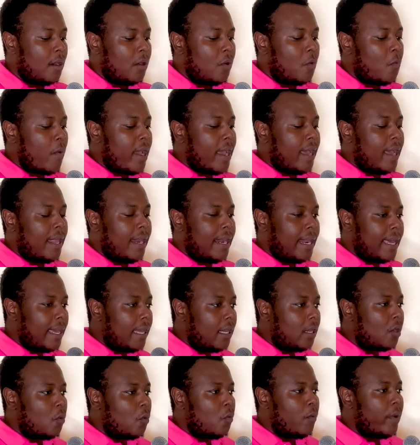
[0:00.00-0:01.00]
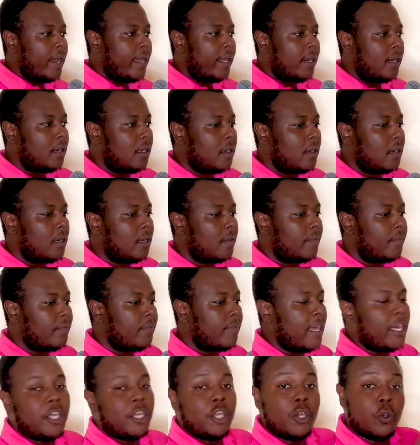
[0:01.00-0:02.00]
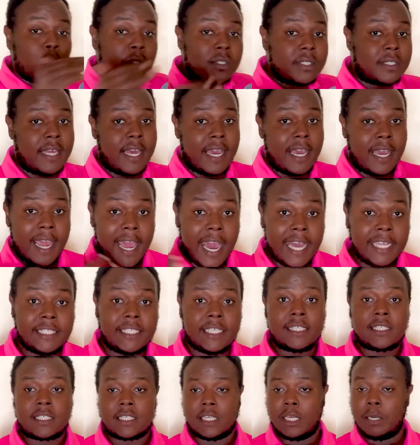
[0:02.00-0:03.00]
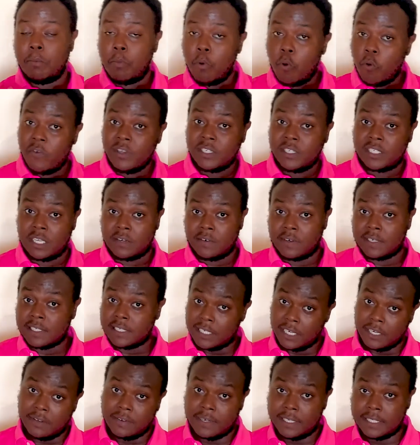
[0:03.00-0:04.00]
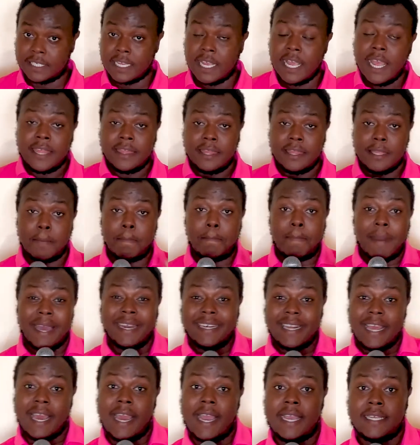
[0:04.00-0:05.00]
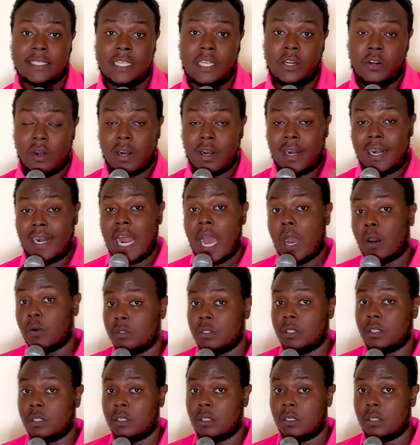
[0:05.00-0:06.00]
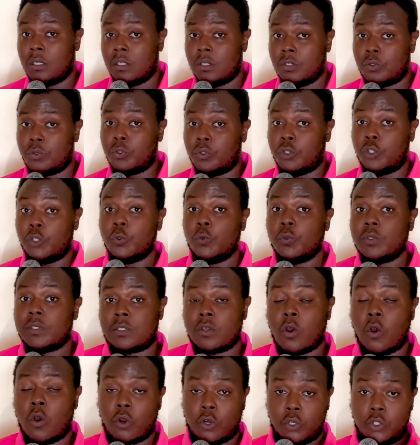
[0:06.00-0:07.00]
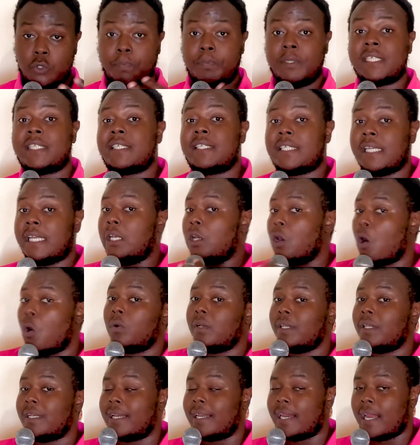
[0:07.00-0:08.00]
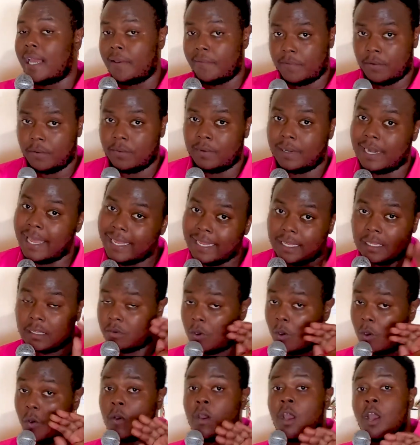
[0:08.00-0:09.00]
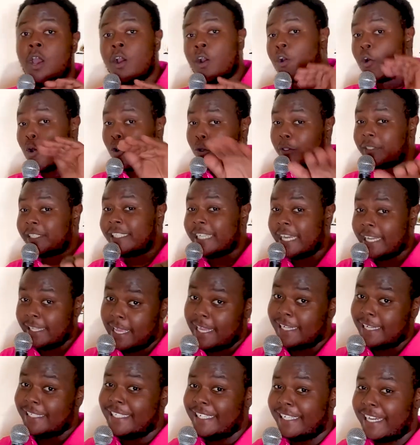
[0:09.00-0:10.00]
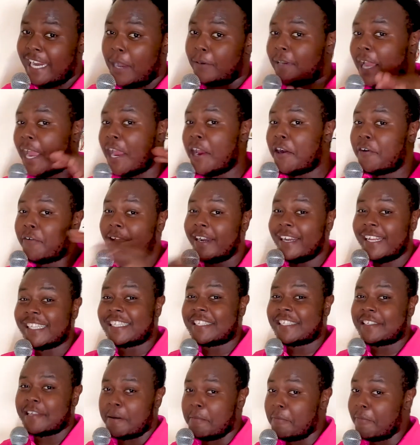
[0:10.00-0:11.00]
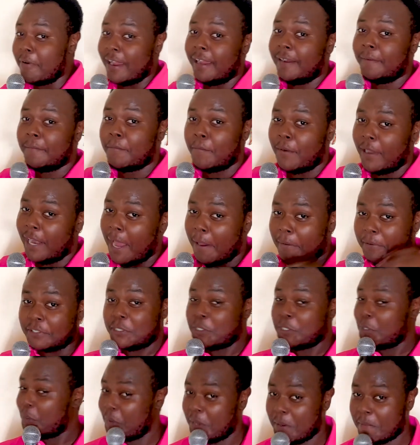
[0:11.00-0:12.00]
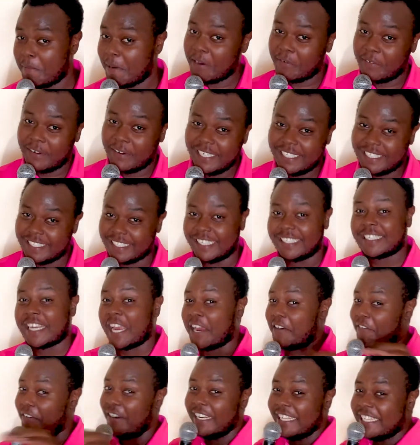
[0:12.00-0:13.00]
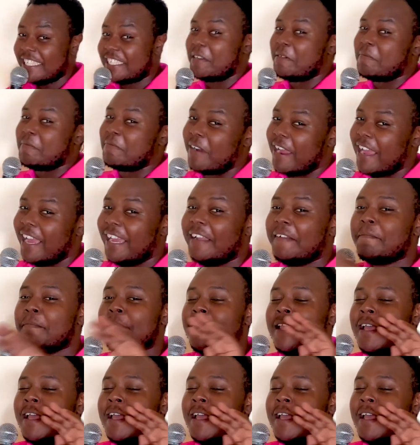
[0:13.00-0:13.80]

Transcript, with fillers: Where, like, when they use their gadgets in movies or in series, the bad guys are not allowed to use or to be seen holding an iPhone. Like, go go check that shit out. I read it somewhere while I was doing my research. I read it somewhere.